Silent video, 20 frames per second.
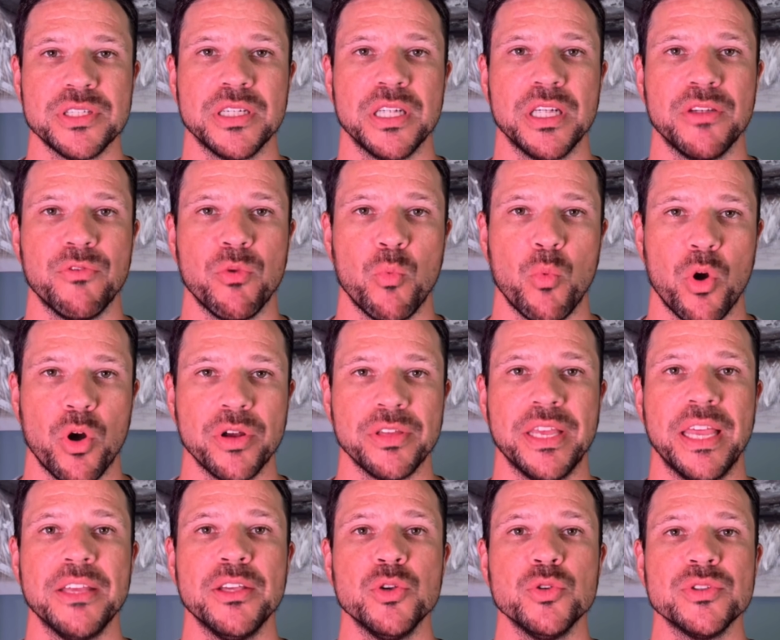deliver work
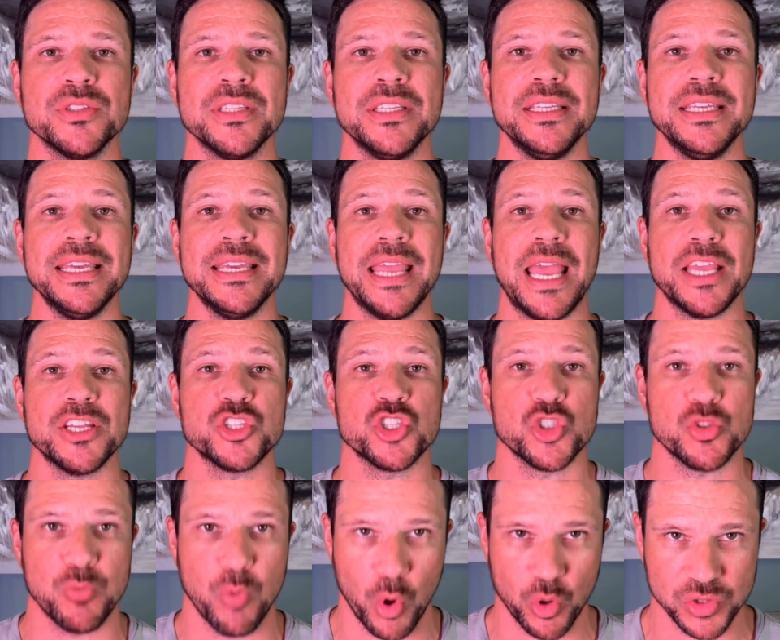that used to need a
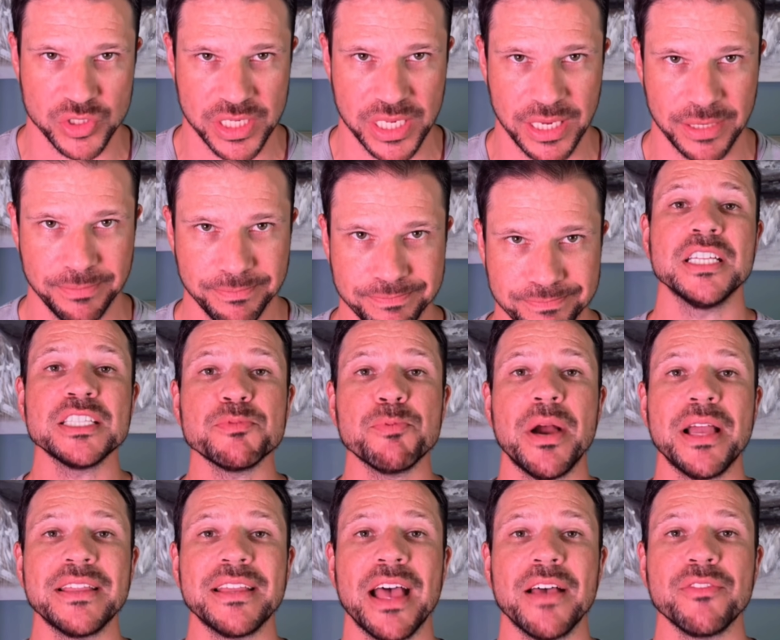small team. Let's
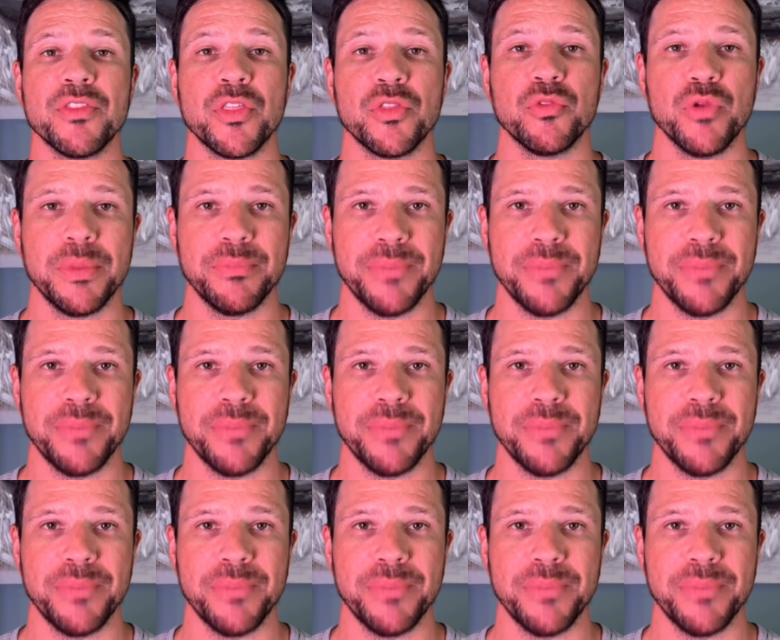break down the 3